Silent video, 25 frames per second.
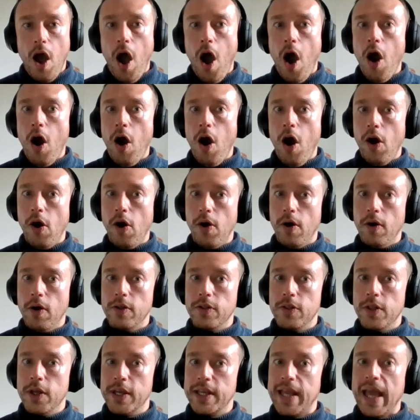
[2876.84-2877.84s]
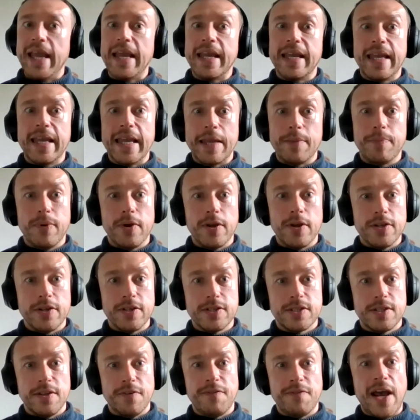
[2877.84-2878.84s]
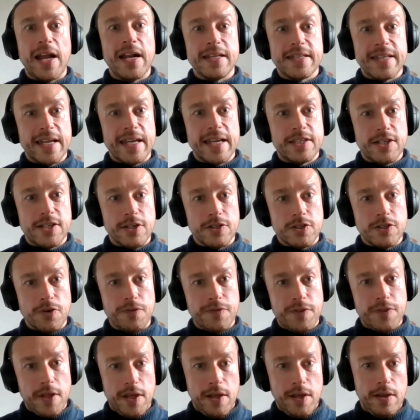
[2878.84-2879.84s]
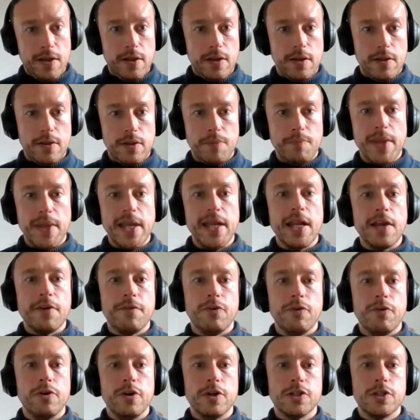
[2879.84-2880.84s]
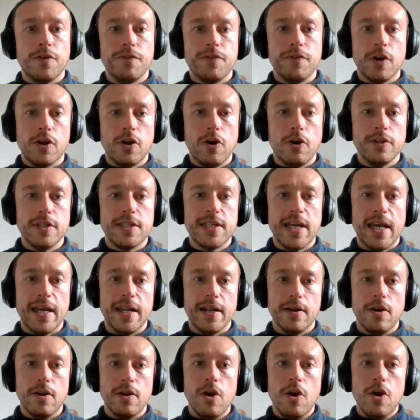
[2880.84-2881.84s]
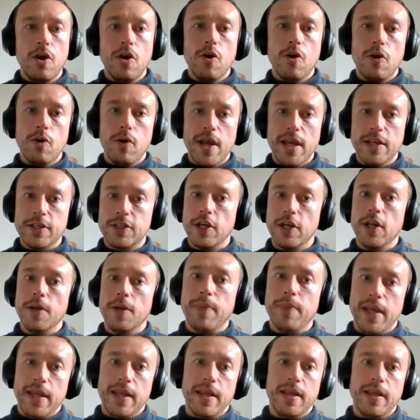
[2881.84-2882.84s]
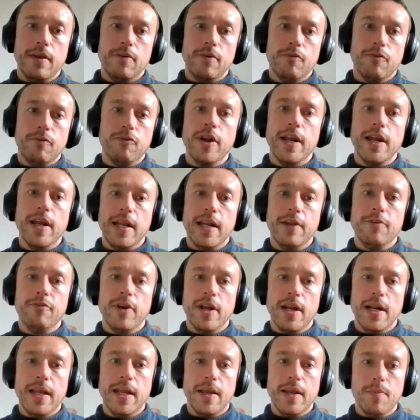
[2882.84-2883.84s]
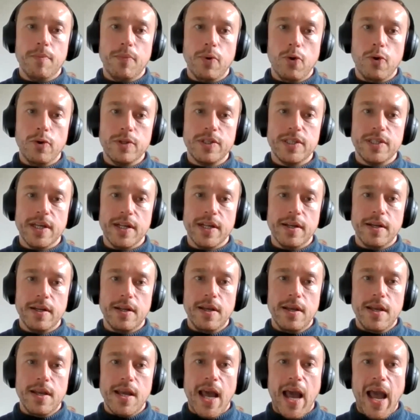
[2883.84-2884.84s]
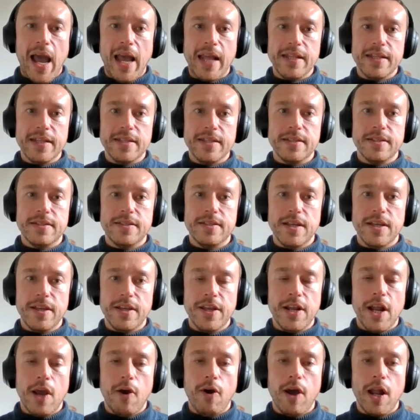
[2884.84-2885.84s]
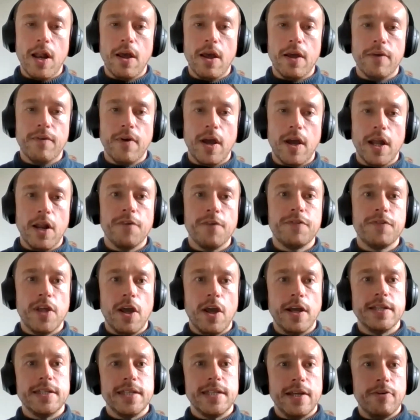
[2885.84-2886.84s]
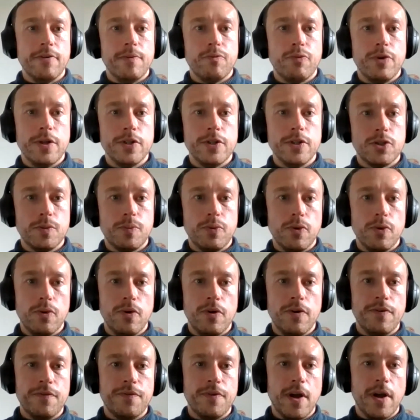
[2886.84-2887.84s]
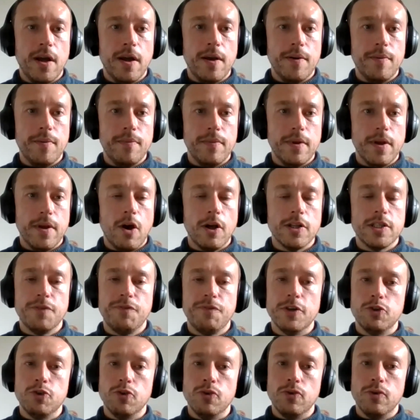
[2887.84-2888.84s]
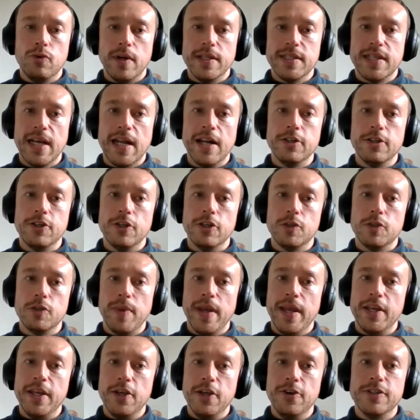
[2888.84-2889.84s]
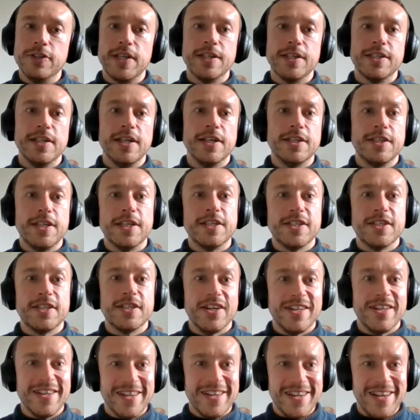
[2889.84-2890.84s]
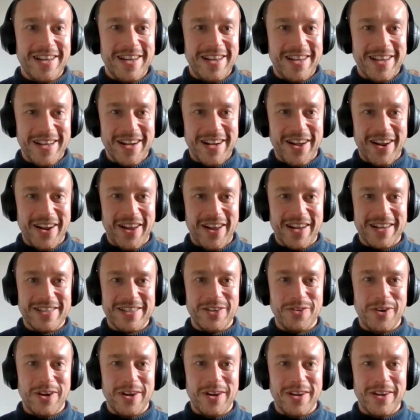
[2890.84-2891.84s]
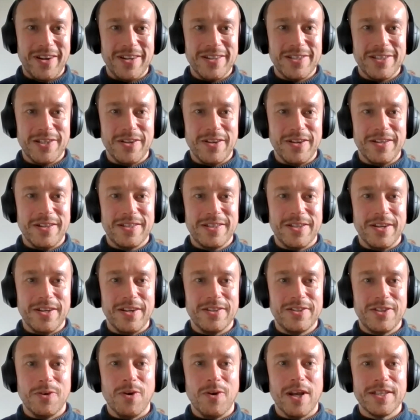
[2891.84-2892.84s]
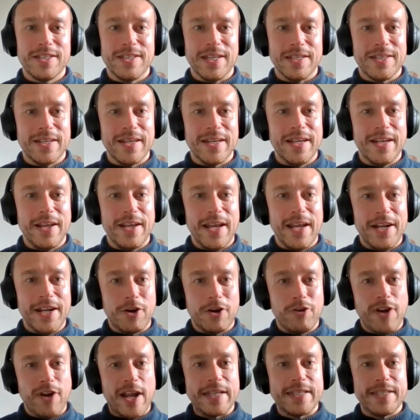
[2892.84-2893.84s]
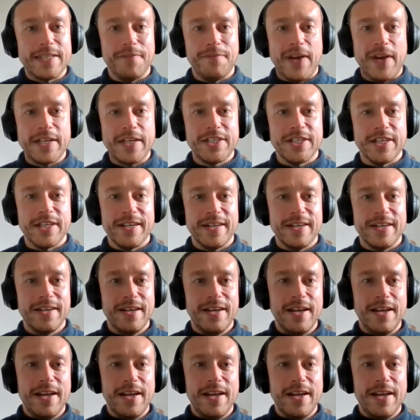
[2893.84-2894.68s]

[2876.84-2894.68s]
are the gatekeepers, the validators of the meaningfulness of the content, is be really, really important. And I love the idea in principle of artificial intelligence being used as an assistant, like to us as in a creative fashion,